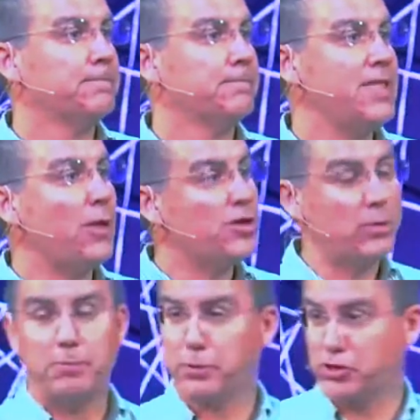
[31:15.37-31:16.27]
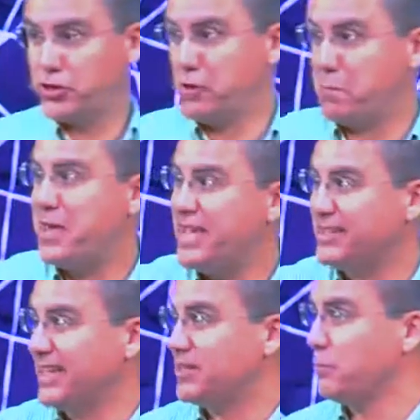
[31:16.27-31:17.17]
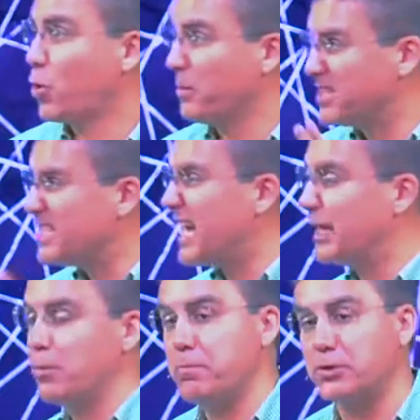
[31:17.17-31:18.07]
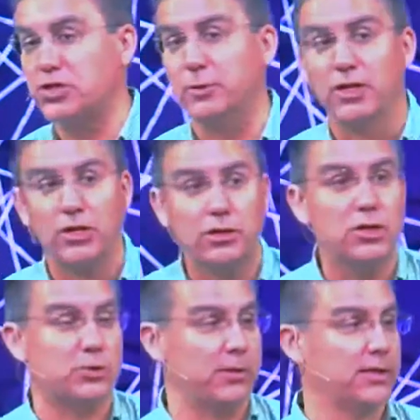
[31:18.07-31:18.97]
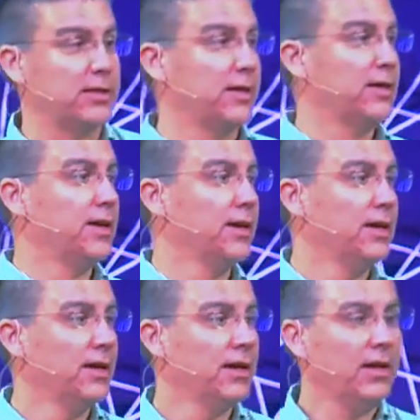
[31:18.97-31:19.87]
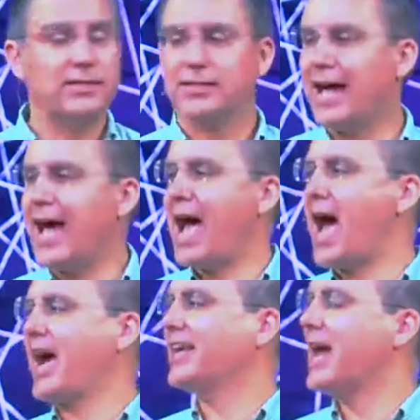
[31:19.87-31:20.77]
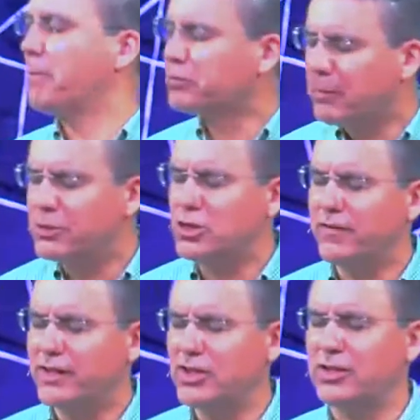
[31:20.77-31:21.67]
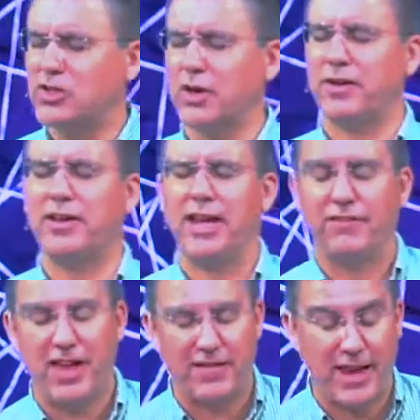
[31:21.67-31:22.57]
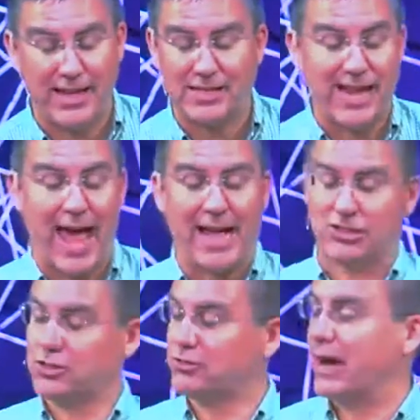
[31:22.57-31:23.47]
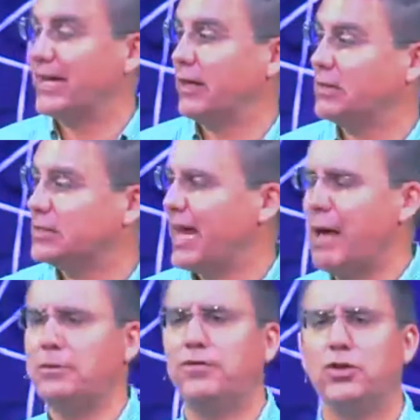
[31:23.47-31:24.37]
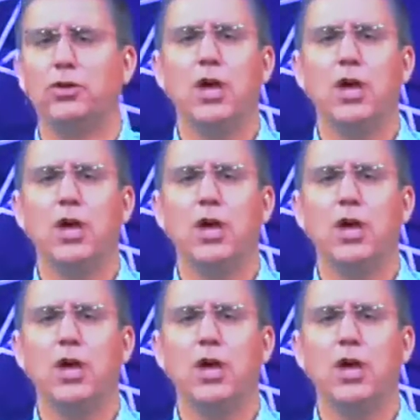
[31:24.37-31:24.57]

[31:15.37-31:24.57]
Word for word: Not only do we pursue peace, that's important, but secondly, we pursue encouragement. Listen, I, I, I, could, I promise you, if I took a survey today and I just asked, just right now, just said, how many of you